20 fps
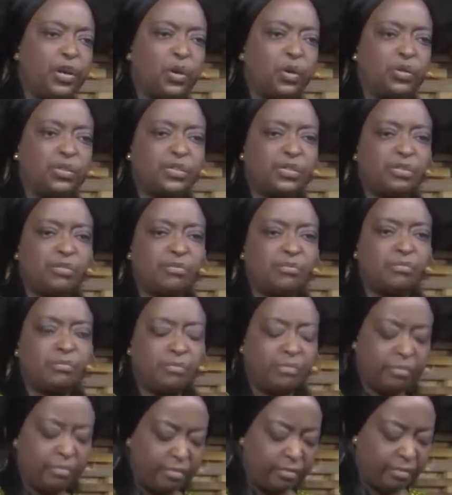a lot.
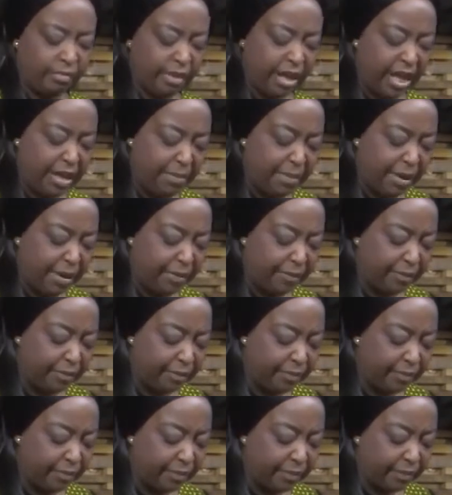Amen.
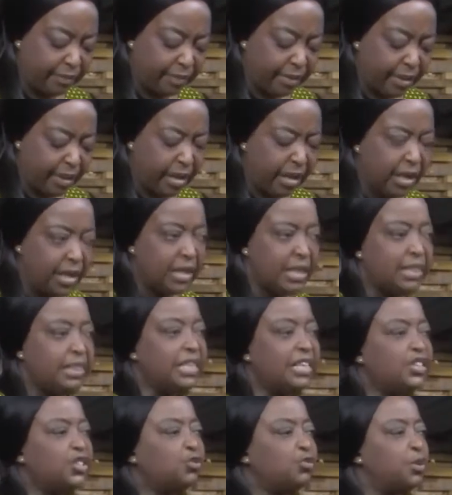
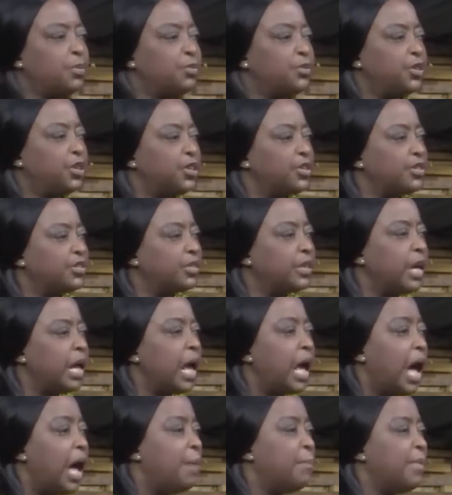These scriptures
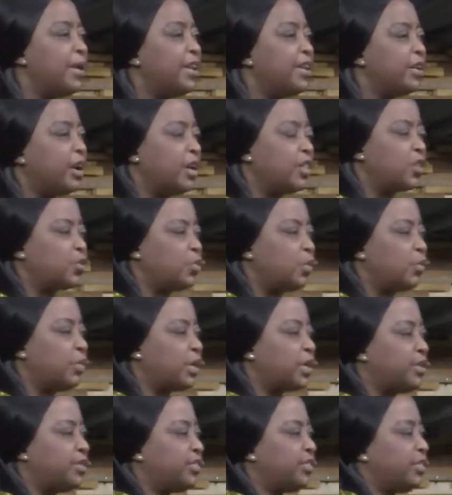and many others we're
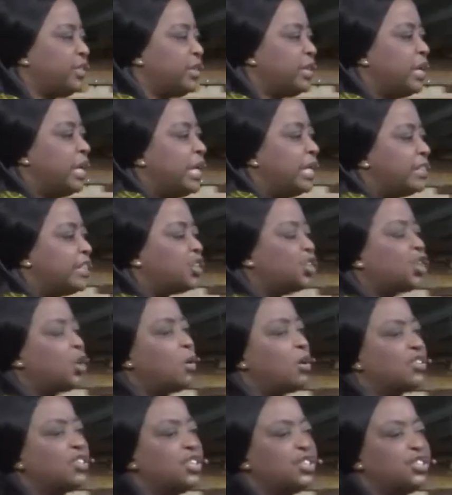going to see, they
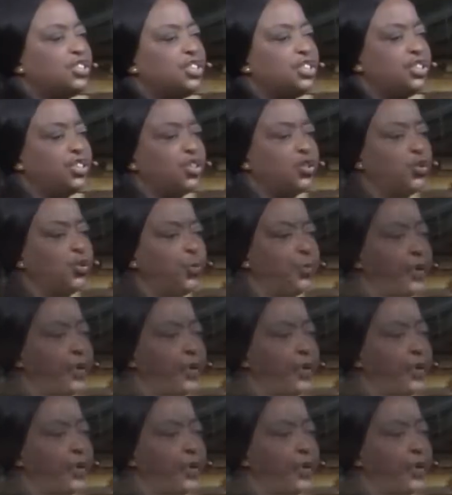show us a Jesus who